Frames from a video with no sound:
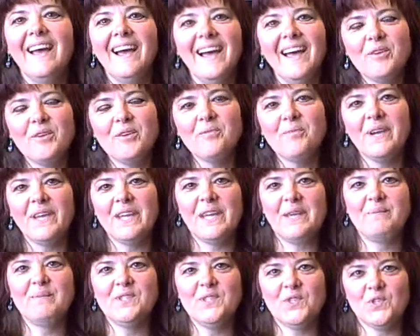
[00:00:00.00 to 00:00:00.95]
Hi, my
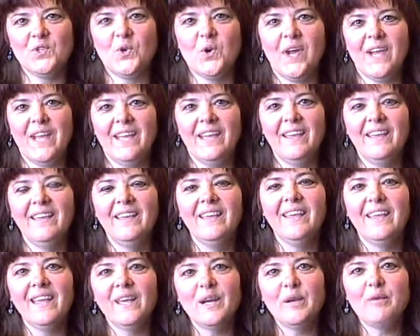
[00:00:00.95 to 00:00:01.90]
name is Joy,
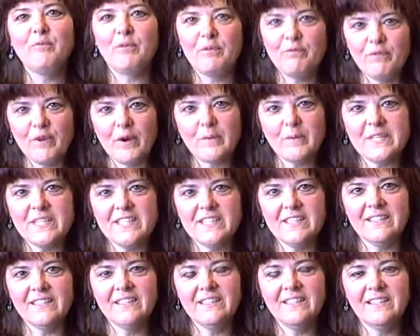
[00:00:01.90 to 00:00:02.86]
and I'm from
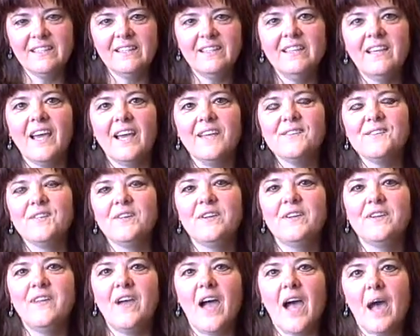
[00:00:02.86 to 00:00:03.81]
Farmington. I
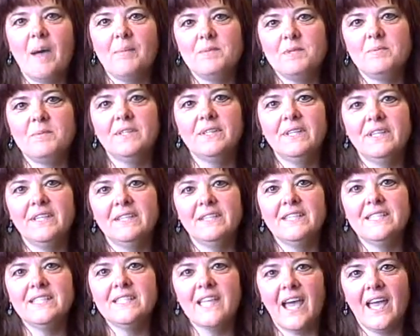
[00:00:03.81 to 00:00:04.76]
started the Optimal
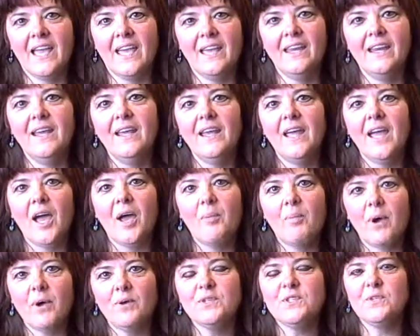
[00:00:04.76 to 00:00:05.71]
Healing Diet
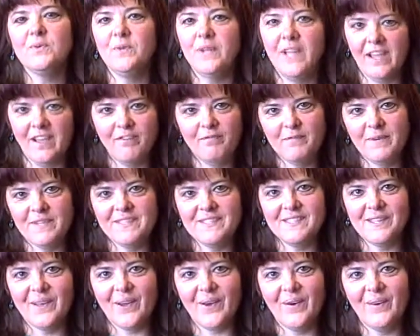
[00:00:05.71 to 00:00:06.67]
about 2.5 months
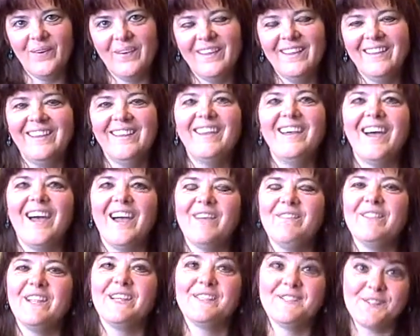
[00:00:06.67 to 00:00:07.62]
ago.
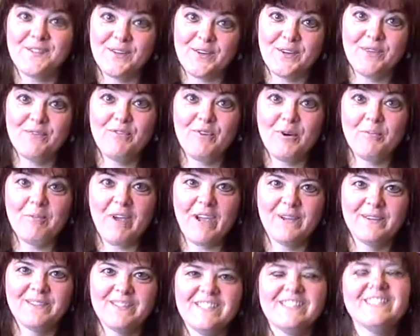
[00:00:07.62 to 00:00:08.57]
I've lost 34
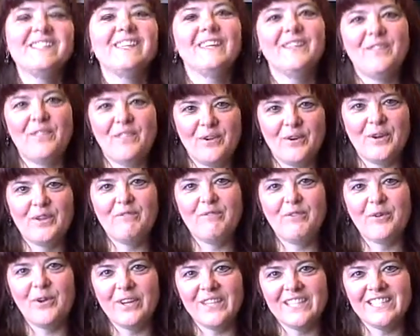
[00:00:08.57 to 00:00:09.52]
pounds and
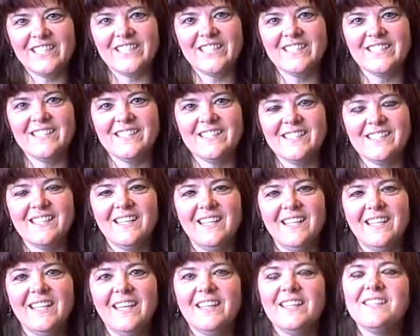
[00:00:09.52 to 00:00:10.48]
34 inches.
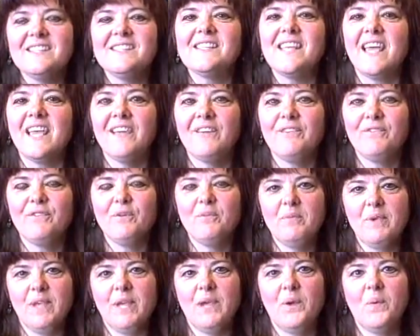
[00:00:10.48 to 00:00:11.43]
This diet for
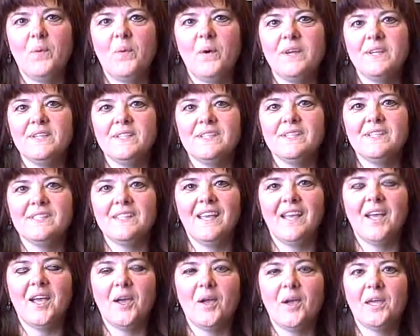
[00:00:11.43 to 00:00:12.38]
me was
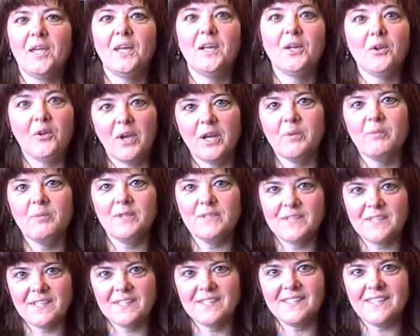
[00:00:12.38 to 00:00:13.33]
an incredible
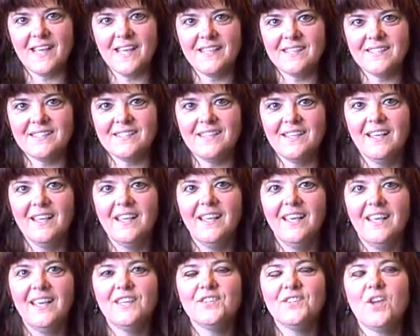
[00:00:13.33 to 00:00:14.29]
success.
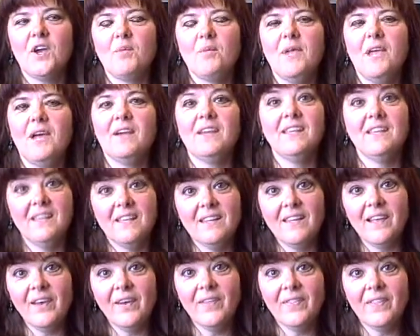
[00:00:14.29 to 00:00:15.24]
It taught me how to eat
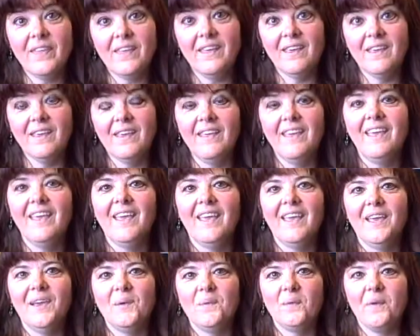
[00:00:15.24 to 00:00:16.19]
healthy,
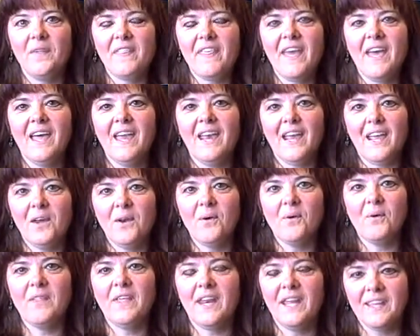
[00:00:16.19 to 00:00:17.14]
and with that, I
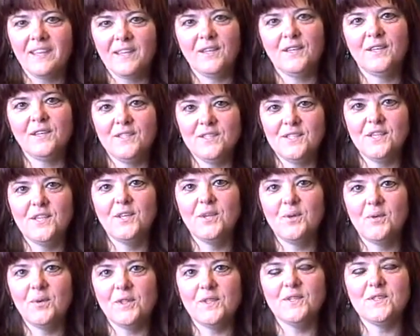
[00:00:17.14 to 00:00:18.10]
know that I can
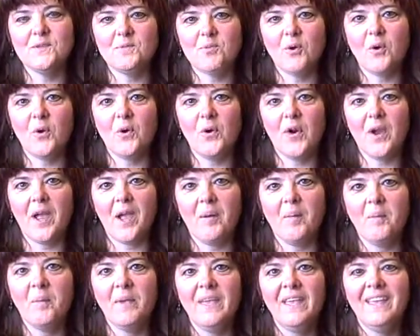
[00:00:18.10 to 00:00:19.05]
continue with this
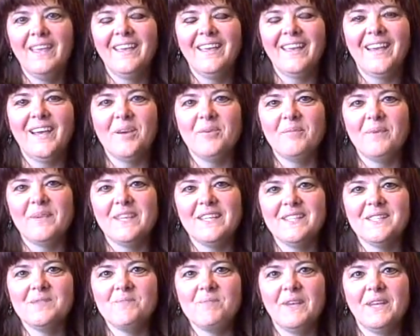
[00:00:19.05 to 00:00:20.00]
program.
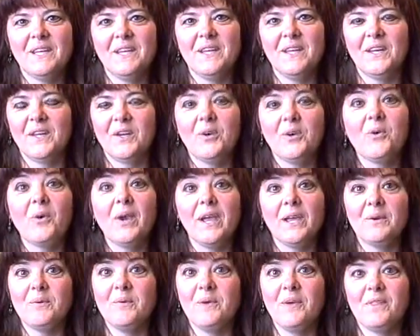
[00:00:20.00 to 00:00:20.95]
It's been
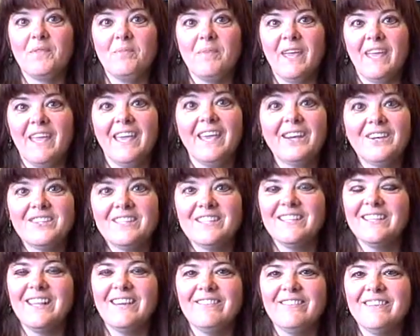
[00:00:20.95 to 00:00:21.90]
great with my energy
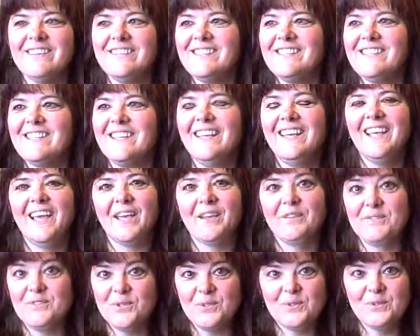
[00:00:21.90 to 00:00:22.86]
levels. I
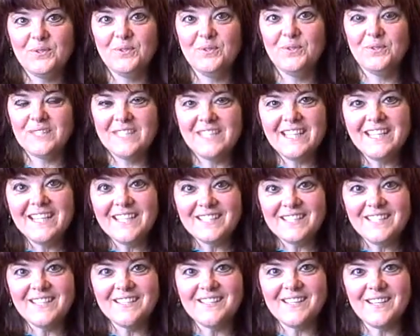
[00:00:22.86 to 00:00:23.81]
have two teenage
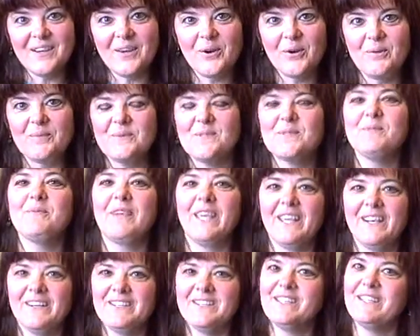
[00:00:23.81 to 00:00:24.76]
kids at home, so my
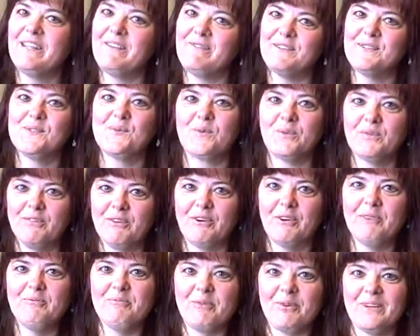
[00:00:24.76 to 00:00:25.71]
energy levels were
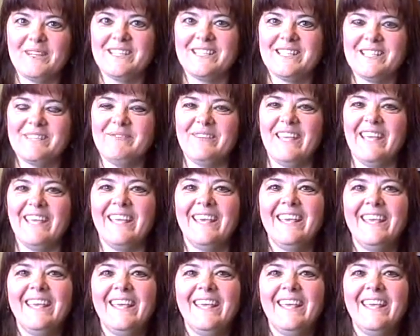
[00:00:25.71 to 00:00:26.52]
very important to me.